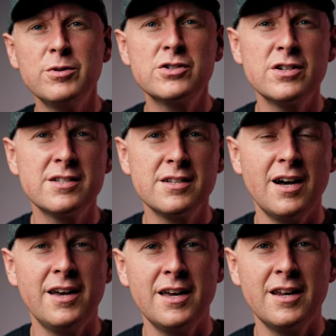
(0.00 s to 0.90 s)
which is
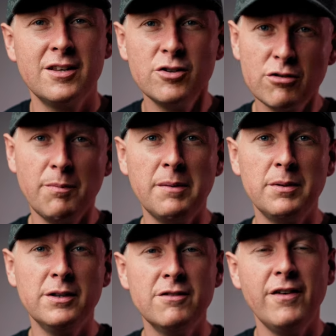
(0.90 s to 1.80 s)
in Europe, I
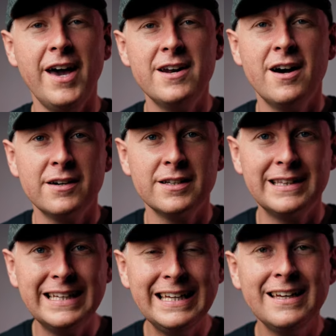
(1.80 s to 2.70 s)
believe,
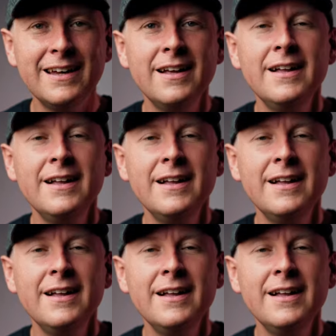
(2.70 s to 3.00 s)
800D.